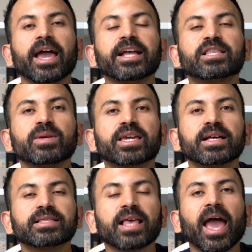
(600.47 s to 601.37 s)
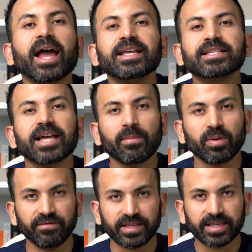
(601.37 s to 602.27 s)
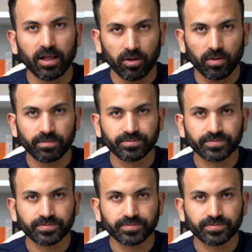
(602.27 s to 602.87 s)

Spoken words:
It's because any type of seller